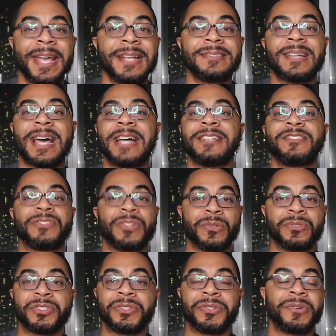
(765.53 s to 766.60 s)

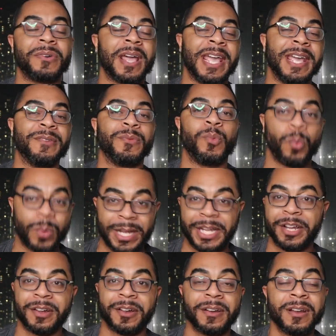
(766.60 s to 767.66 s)
antisocial, and
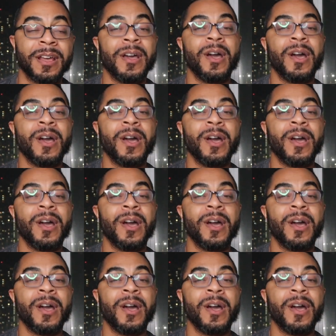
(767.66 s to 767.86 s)
weird.